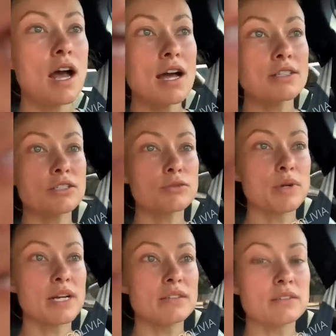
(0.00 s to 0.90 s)
I just
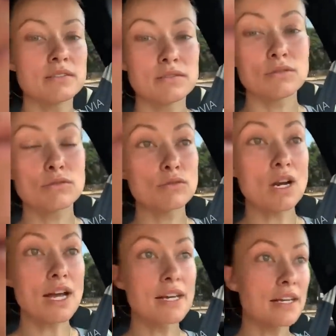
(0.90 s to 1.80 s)
went
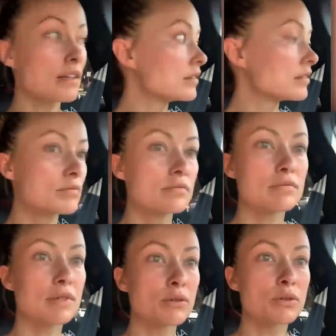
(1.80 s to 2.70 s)
riding
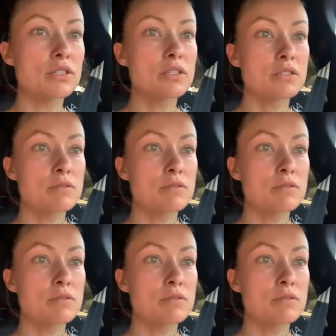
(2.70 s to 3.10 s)
my horse,